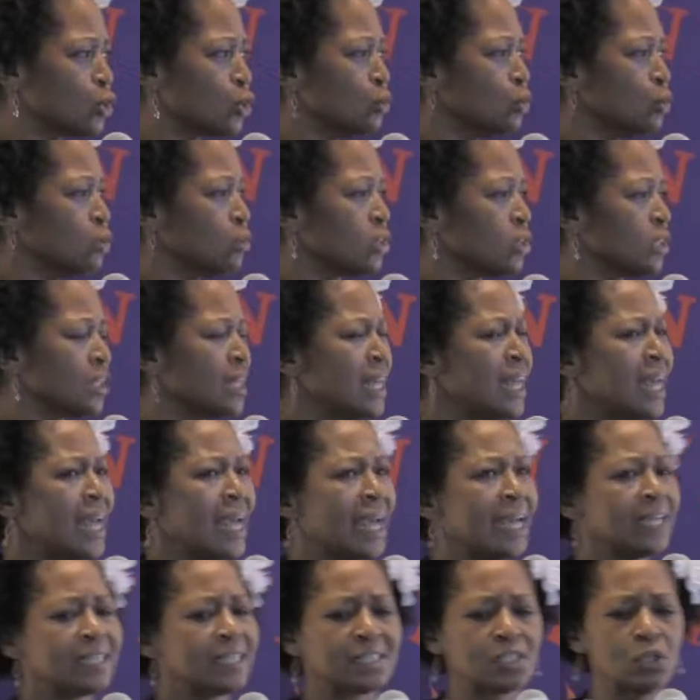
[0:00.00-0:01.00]
choosing.
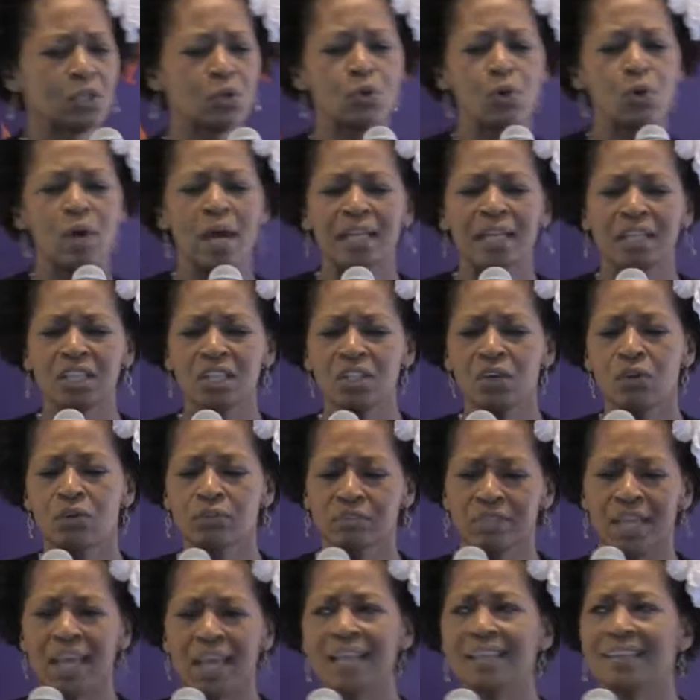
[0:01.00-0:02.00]
And so, you
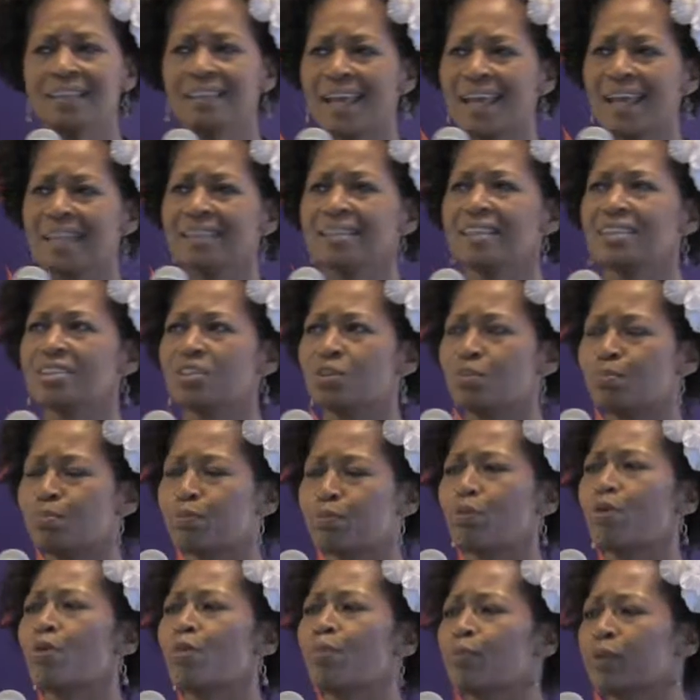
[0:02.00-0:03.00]
know, that that is
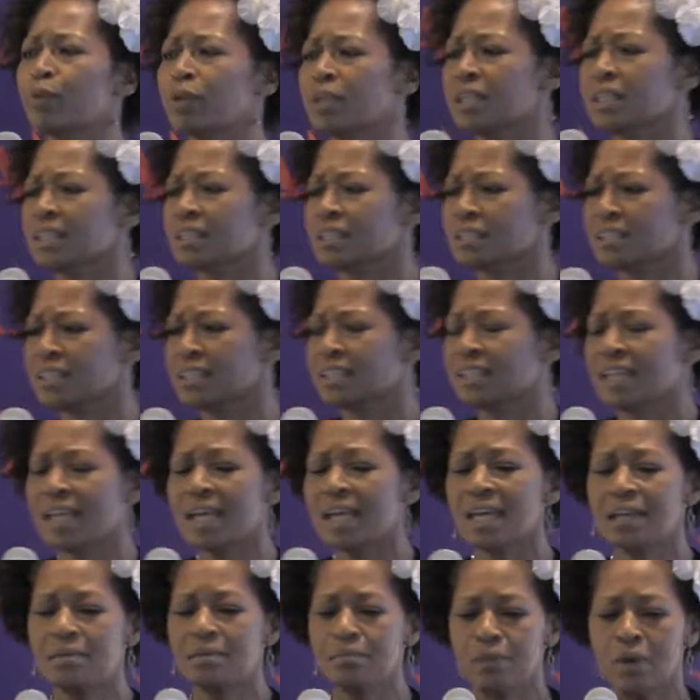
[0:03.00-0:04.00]
appropriate because
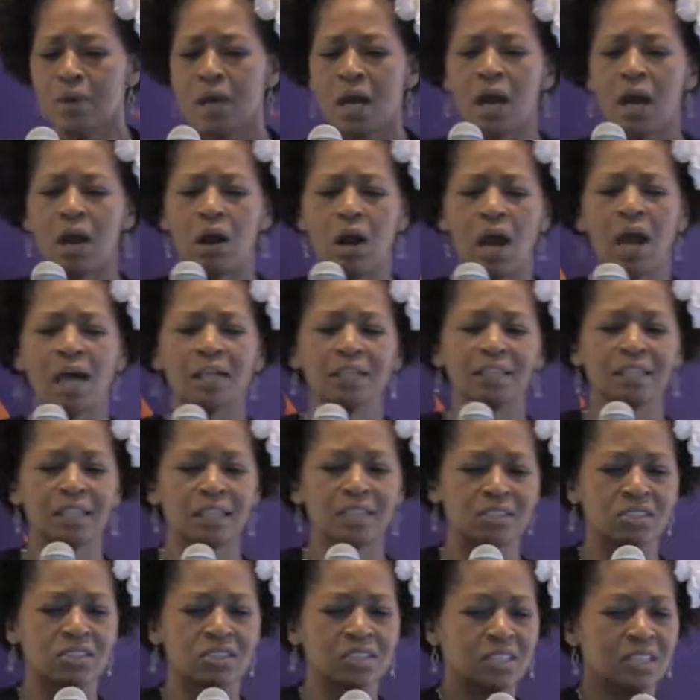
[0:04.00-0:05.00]
today our
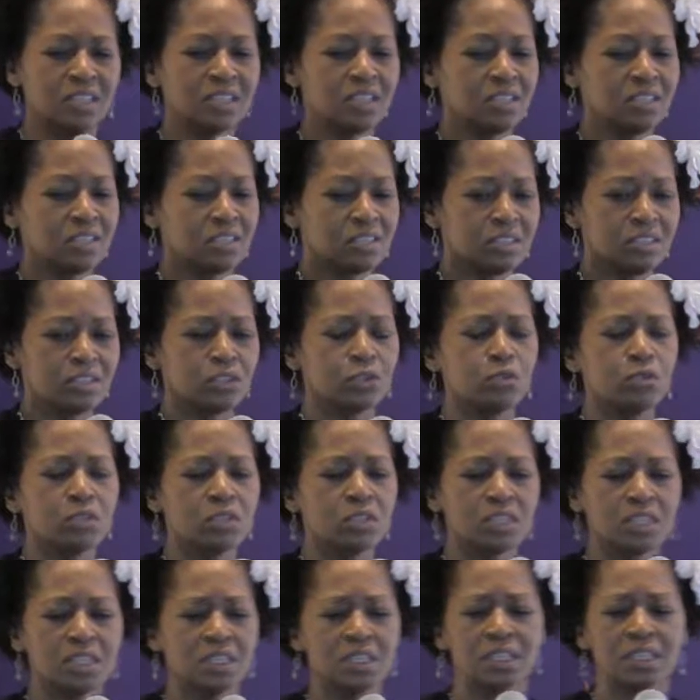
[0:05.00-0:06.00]
lesson is, as you
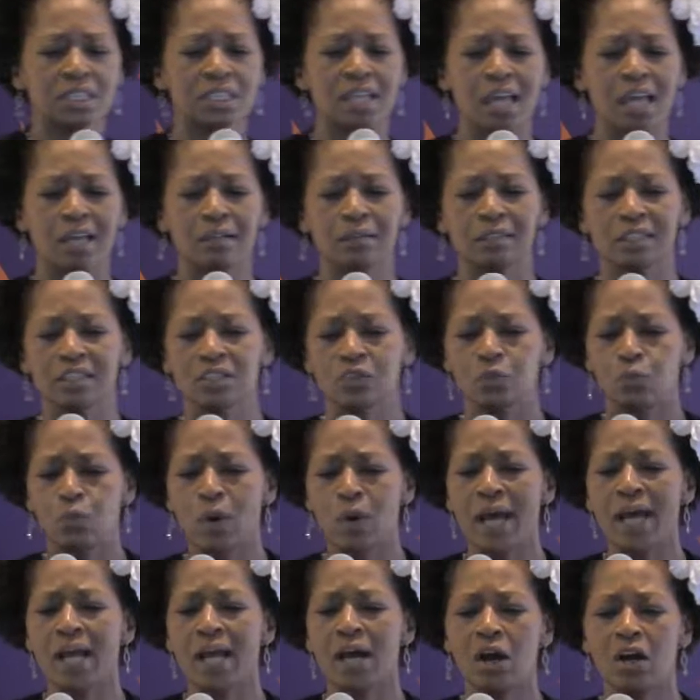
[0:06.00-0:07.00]
can see the title is,
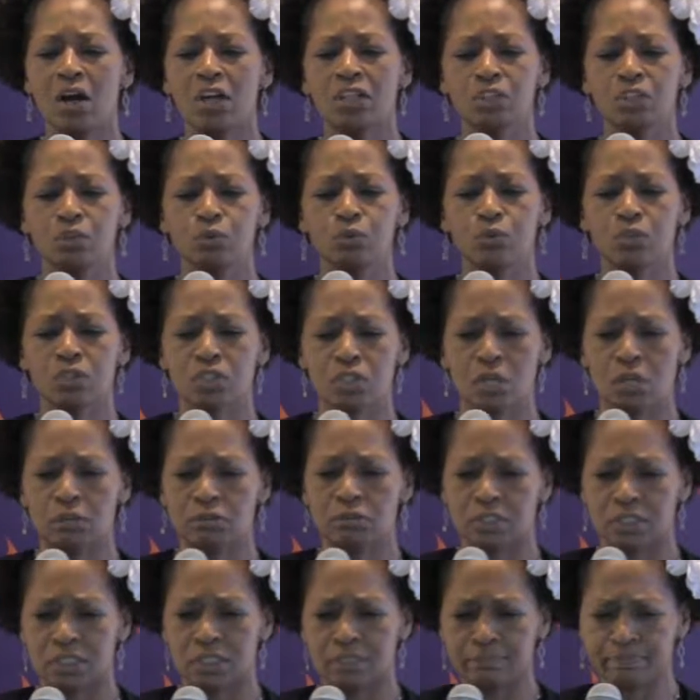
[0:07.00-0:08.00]
Why Are You
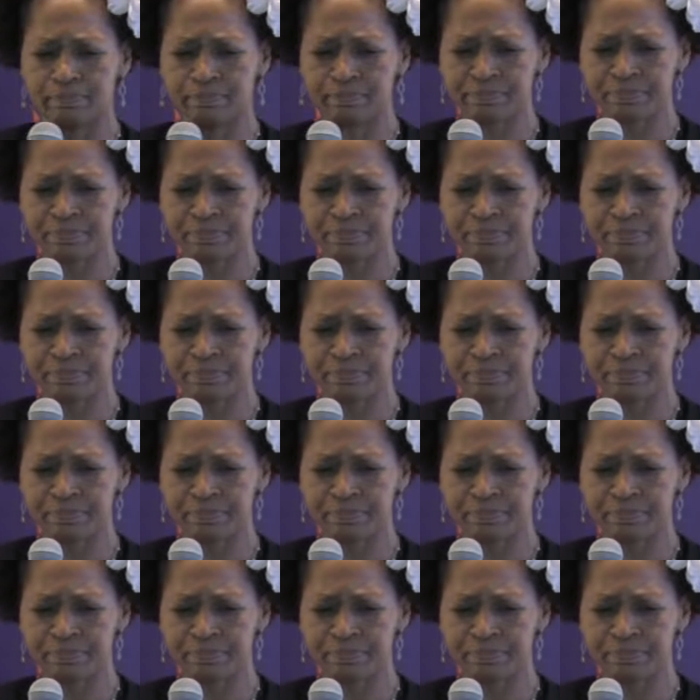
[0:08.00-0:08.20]
Salty?